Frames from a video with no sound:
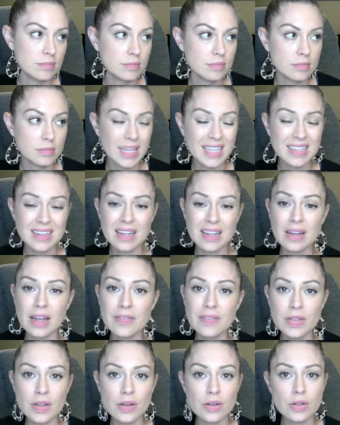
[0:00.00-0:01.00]
like
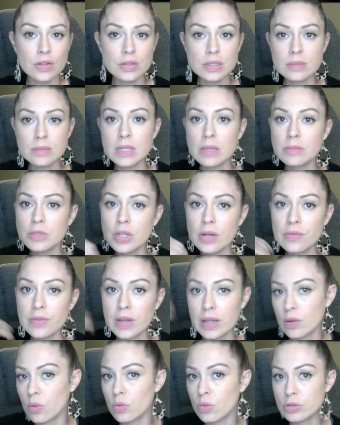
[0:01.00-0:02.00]
sometimes you have
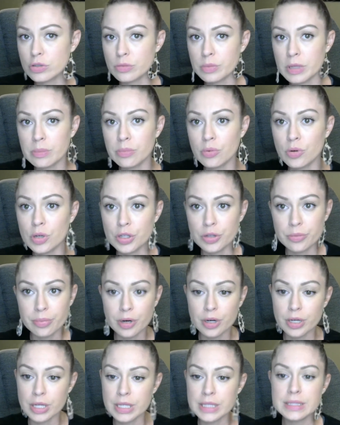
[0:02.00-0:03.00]
like older people in your
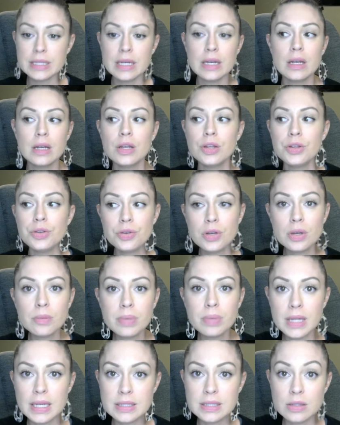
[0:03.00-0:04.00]
parties, you can
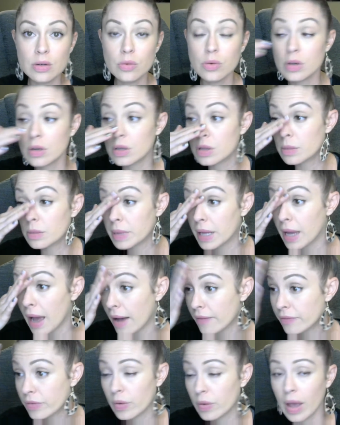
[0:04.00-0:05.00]
place the order on their
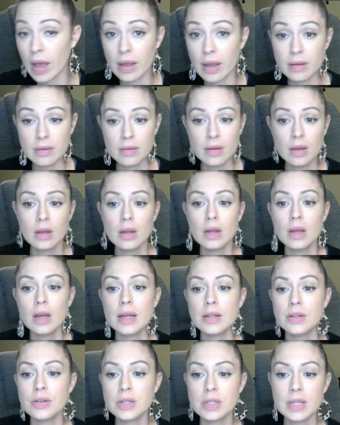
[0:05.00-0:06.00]
behalf, okay?
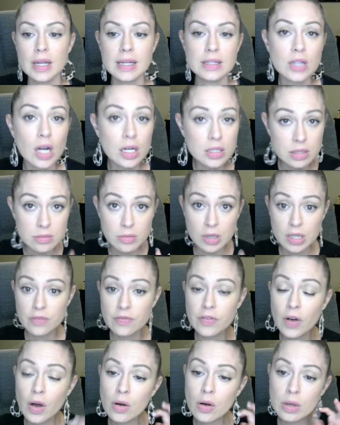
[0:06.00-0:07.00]
And you can like talk to them on the
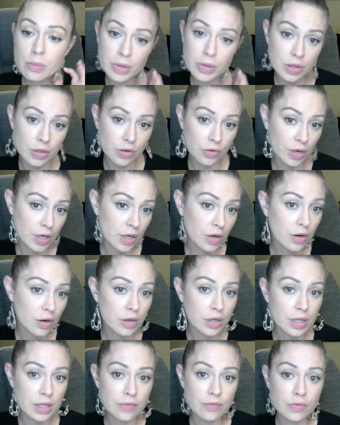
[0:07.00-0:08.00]
phone and put their credit
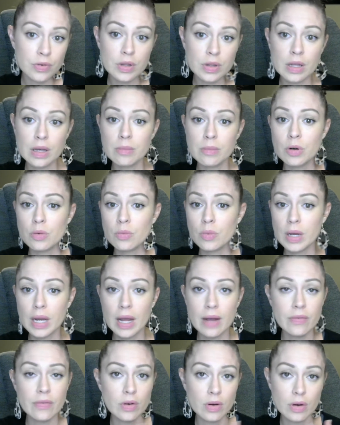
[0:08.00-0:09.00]
card in for them or
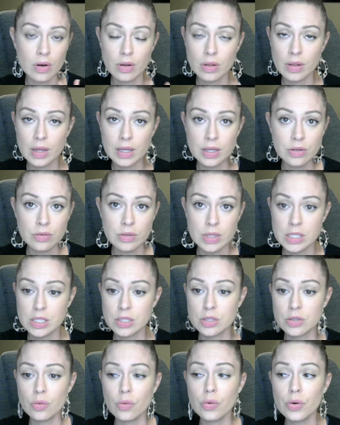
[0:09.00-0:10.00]
whatever like you need to
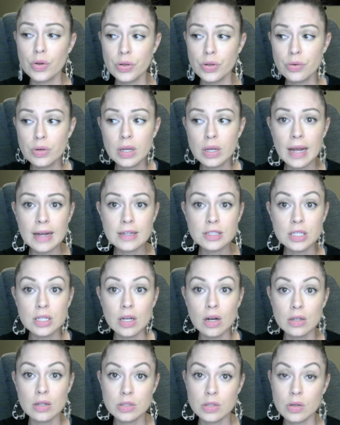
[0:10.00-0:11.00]
do. Or you can actually
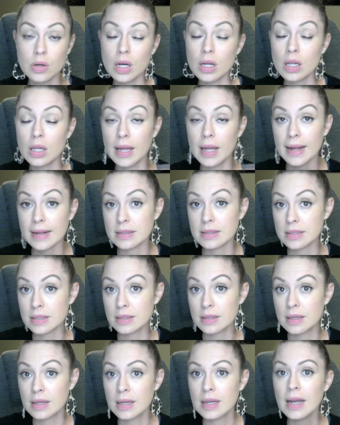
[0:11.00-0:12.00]
also collect
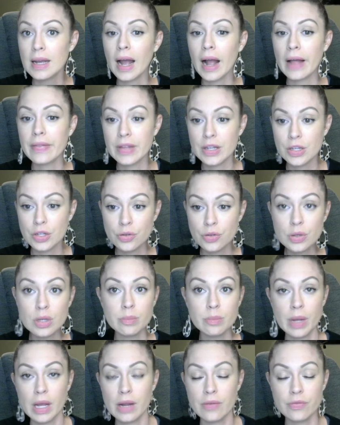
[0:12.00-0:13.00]
and then you
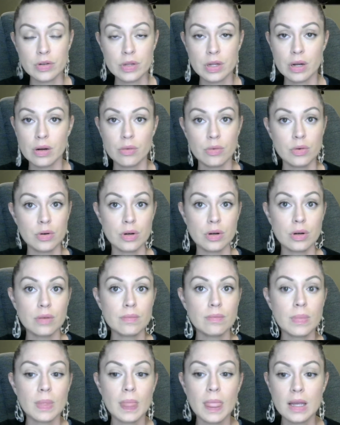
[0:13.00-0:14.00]
can pay for their order.
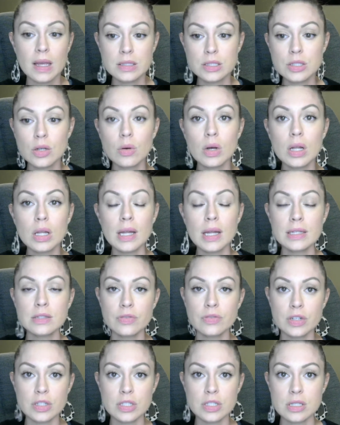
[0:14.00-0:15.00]
So collect
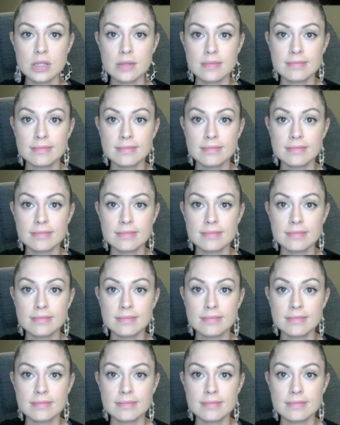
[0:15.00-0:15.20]
first.